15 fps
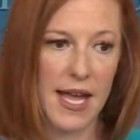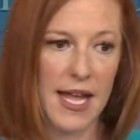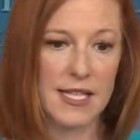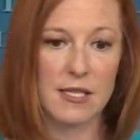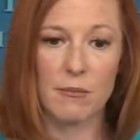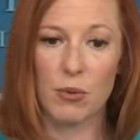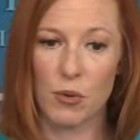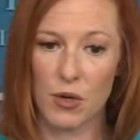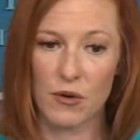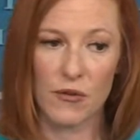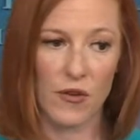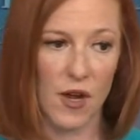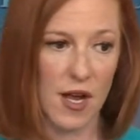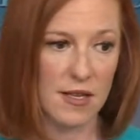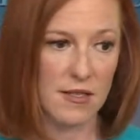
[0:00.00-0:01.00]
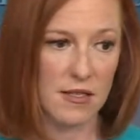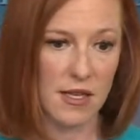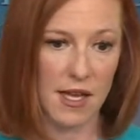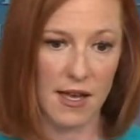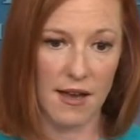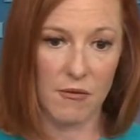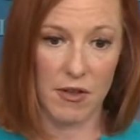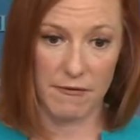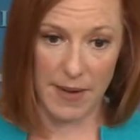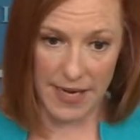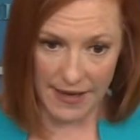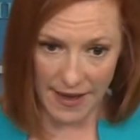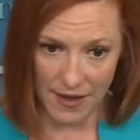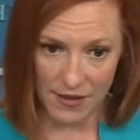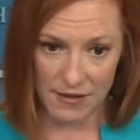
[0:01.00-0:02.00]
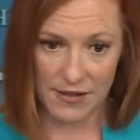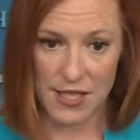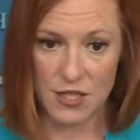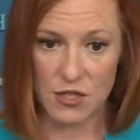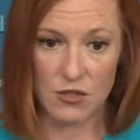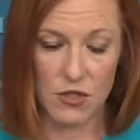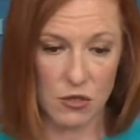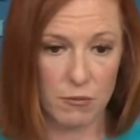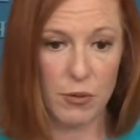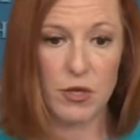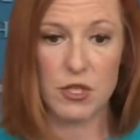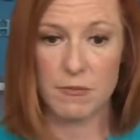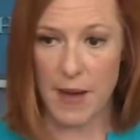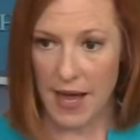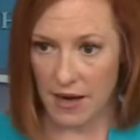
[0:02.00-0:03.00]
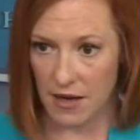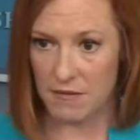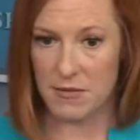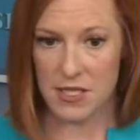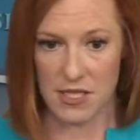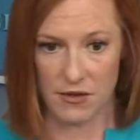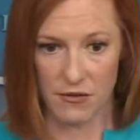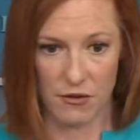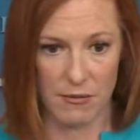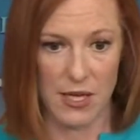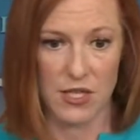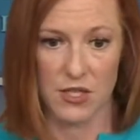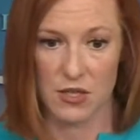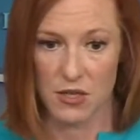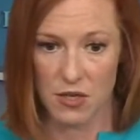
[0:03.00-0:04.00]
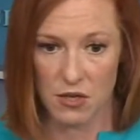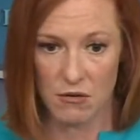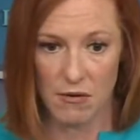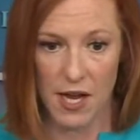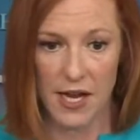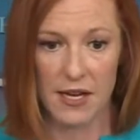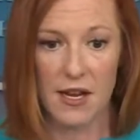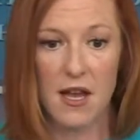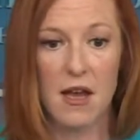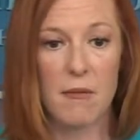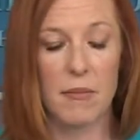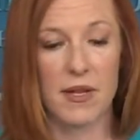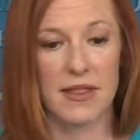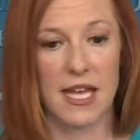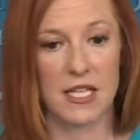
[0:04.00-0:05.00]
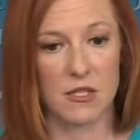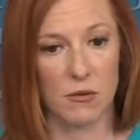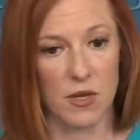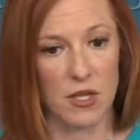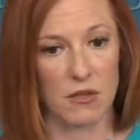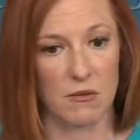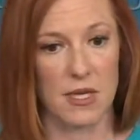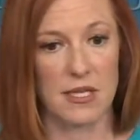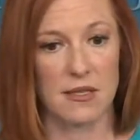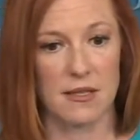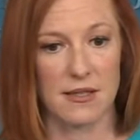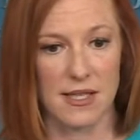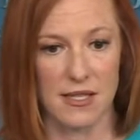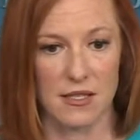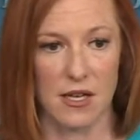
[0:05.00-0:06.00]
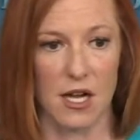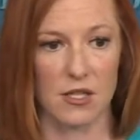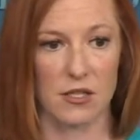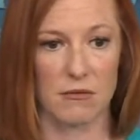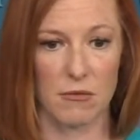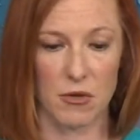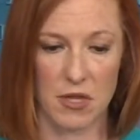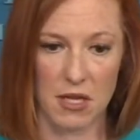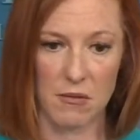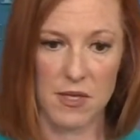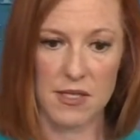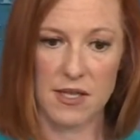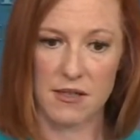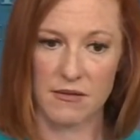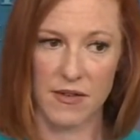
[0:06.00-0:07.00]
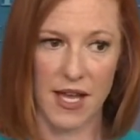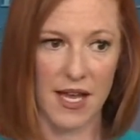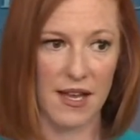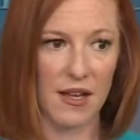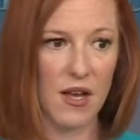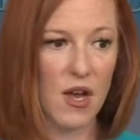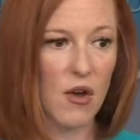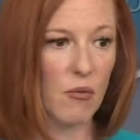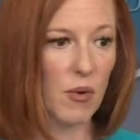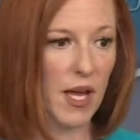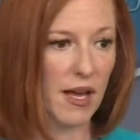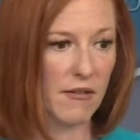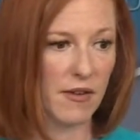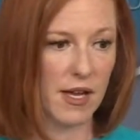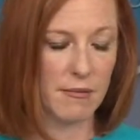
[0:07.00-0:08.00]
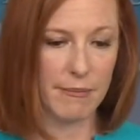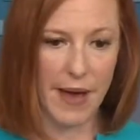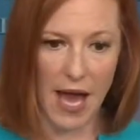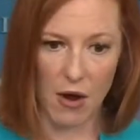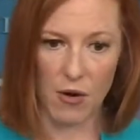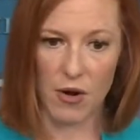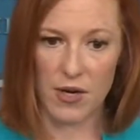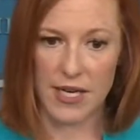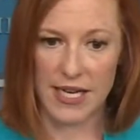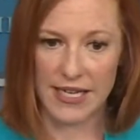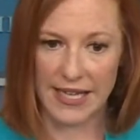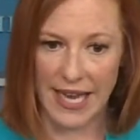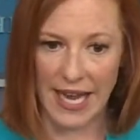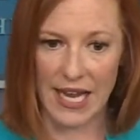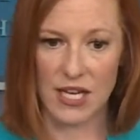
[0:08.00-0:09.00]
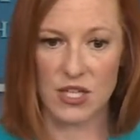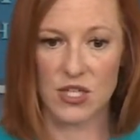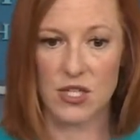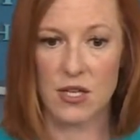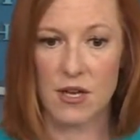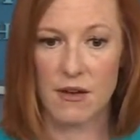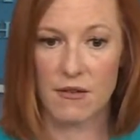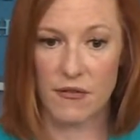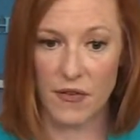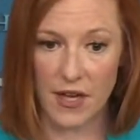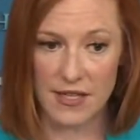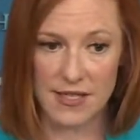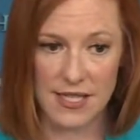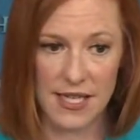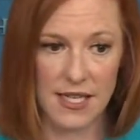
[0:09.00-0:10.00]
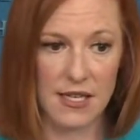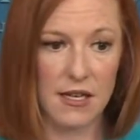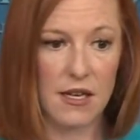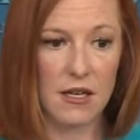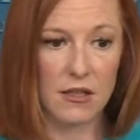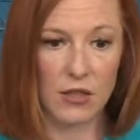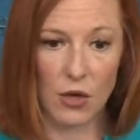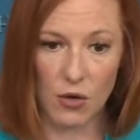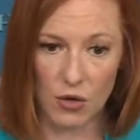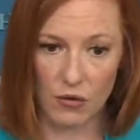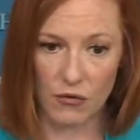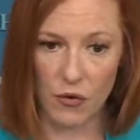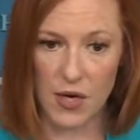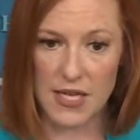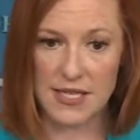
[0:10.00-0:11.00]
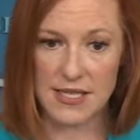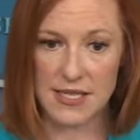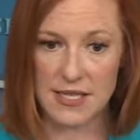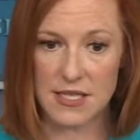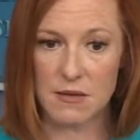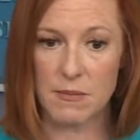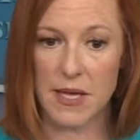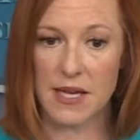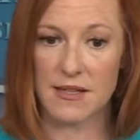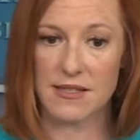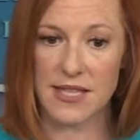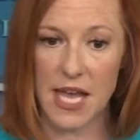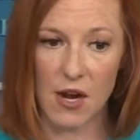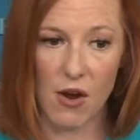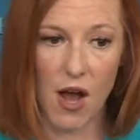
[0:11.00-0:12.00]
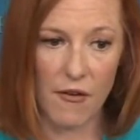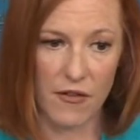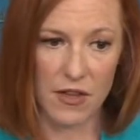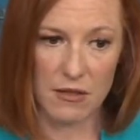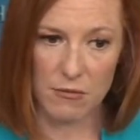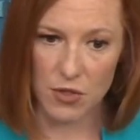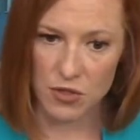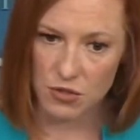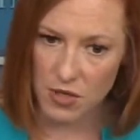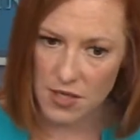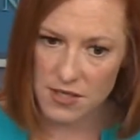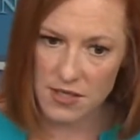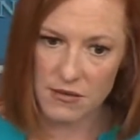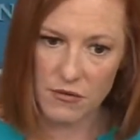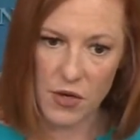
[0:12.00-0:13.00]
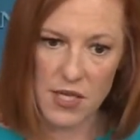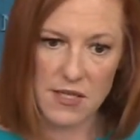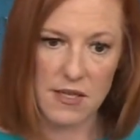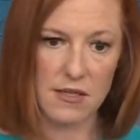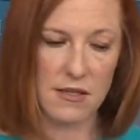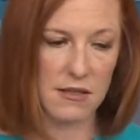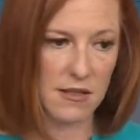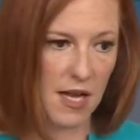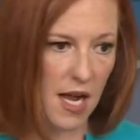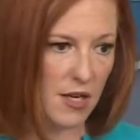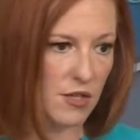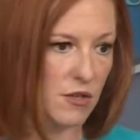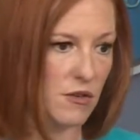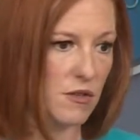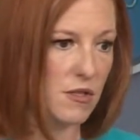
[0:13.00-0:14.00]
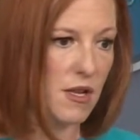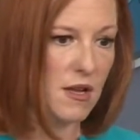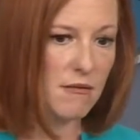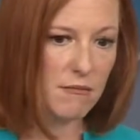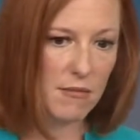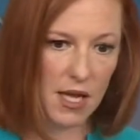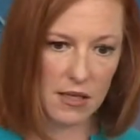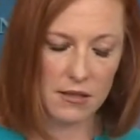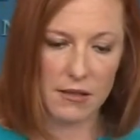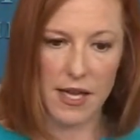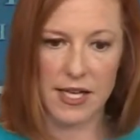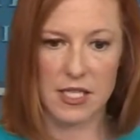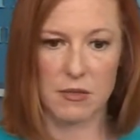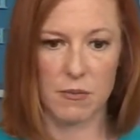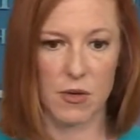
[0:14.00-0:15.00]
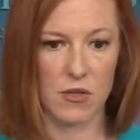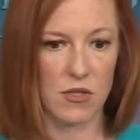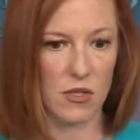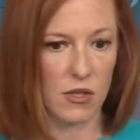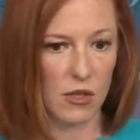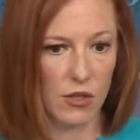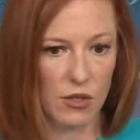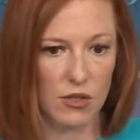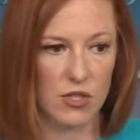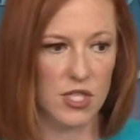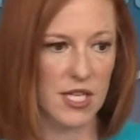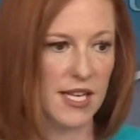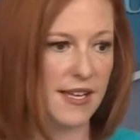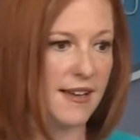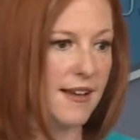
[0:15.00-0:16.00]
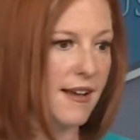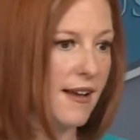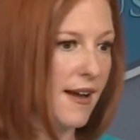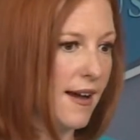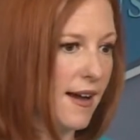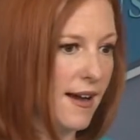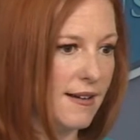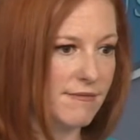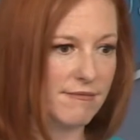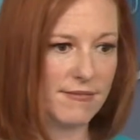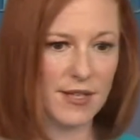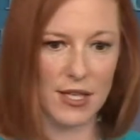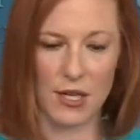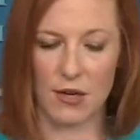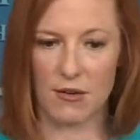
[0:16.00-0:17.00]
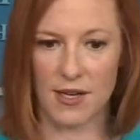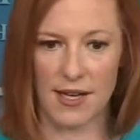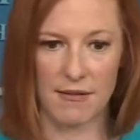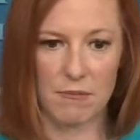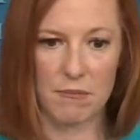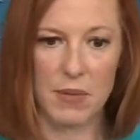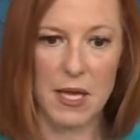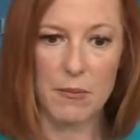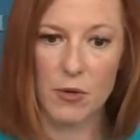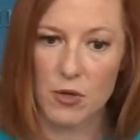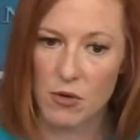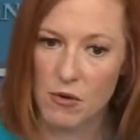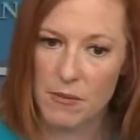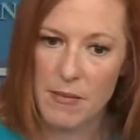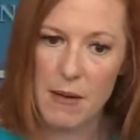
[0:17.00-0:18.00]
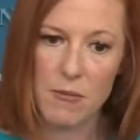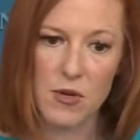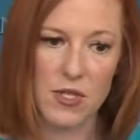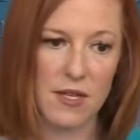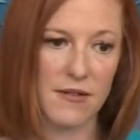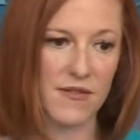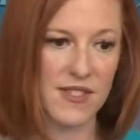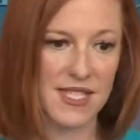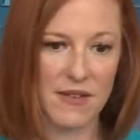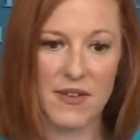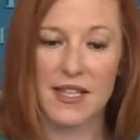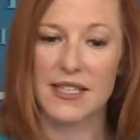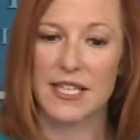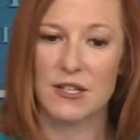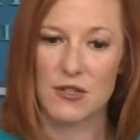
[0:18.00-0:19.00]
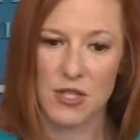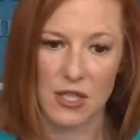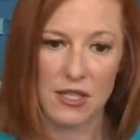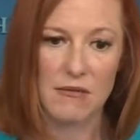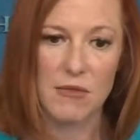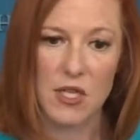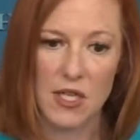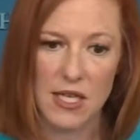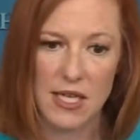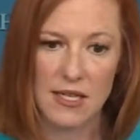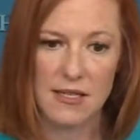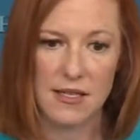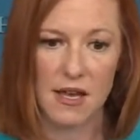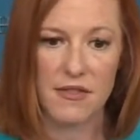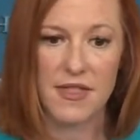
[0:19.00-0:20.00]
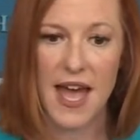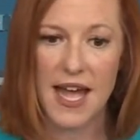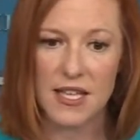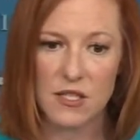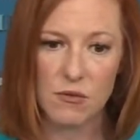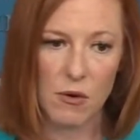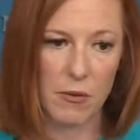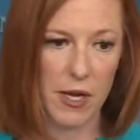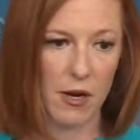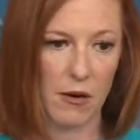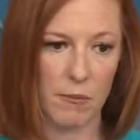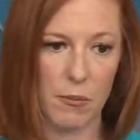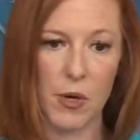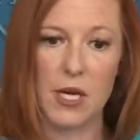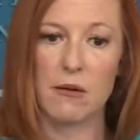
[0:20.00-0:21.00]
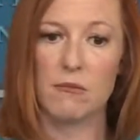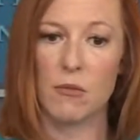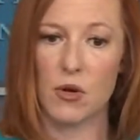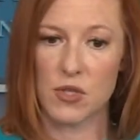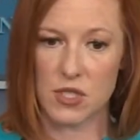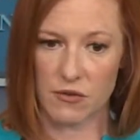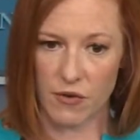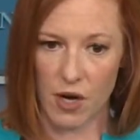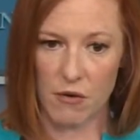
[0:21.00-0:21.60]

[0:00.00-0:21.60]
It's important for us, we've made a calculation to push back on misinformation. You're right. But that's one of the reasons, as Dr. Murthy was conveying, we have empowered, engaged, funded local voices, because they are often the most trusted voices: doctors, medical experts, clergy, people who are members of civic leaders and communities. That's where we are putting most of